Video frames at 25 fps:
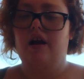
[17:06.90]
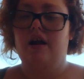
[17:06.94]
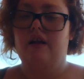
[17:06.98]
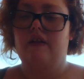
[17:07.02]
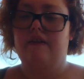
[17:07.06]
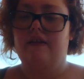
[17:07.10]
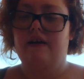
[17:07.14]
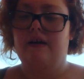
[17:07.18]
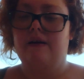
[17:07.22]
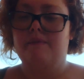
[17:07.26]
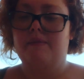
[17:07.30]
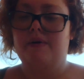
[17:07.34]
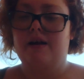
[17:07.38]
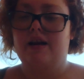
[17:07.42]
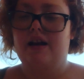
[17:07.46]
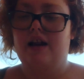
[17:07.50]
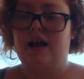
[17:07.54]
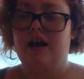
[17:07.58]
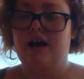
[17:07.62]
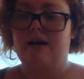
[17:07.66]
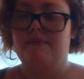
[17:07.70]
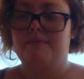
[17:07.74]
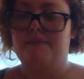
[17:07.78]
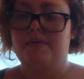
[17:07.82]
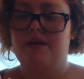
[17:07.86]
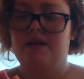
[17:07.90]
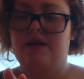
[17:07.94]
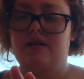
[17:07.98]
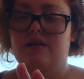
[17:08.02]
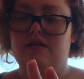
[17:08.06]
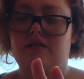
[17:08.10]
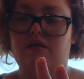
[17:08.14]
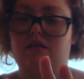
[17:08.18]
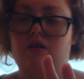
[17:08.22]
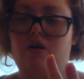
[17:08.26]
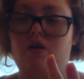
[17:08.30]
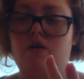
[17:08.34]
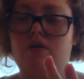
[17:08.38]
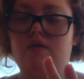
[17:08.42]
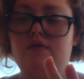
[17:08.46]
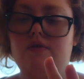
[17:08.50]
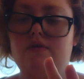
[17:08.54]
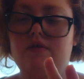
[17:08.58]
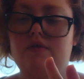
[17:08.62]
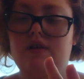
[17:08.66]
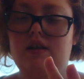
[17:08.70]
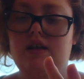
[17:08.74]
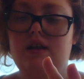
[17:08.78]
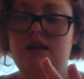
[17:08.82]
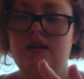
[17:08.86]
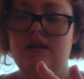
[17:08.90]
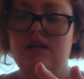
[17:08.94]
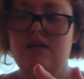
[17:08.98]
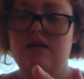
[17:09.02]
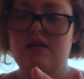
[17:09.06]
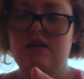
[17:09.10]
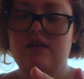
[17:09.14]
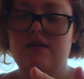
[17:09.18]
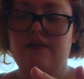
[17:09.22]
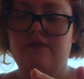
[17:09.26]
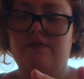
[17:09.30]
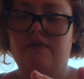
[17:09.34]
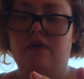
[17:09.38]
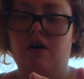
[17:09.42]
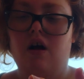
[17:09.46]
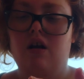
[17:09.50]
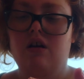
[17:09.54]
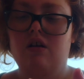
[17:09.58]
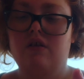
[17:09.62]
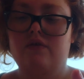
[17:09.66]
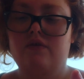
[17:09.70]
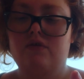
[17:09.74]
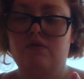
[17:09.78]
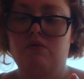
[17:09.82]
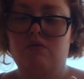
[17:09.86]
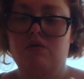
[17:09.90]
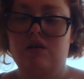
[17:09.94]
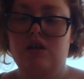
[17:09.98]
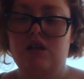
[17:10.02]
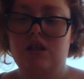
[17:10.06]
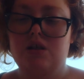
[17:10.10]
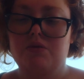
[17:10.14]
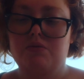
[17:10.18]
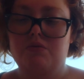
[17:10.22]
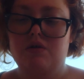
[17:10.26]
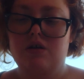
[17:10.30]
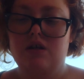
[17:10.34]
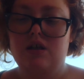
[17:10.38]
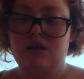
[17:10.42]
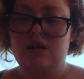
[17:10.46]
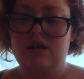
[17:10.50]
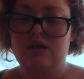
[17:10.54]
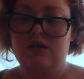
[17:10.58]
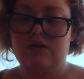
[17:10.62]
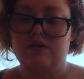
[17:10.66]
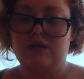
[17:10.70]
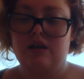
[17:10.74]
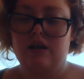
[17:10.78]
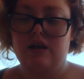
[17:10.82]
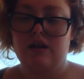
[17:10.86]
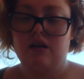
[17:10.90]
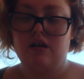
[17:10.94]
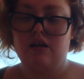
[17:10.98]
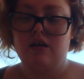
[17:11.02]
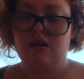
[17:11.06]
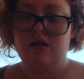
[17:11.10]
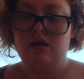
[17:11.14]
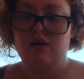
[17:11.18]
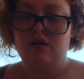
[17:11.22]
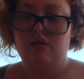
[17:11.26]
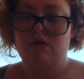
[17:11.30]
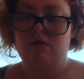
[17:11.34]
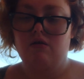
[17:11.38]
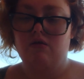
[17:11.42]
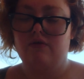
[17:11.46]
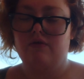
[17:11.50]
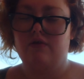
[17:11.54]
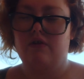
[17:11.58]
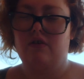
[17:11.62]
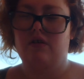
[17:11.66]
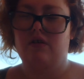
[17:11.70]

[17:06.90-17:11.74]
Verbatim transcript: and that might happen hopefully fall of 2020 so that or